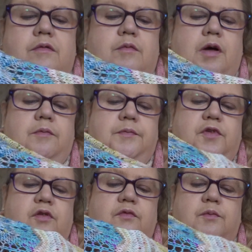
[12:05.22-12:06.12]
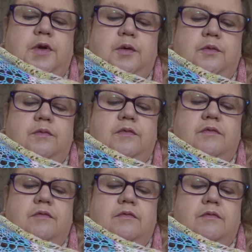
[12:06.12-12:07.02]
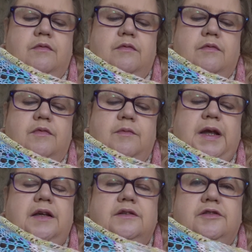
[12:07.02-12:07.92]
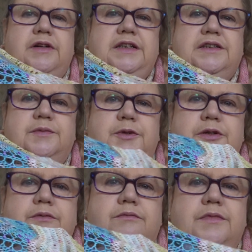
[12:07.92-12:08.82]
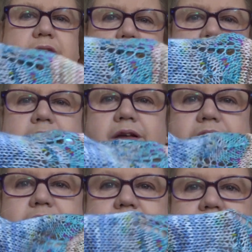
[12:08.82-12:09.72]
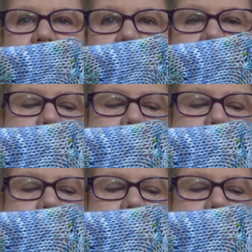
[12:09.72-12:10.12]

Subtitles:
oh, sort of blue, green to blue, yeah, and then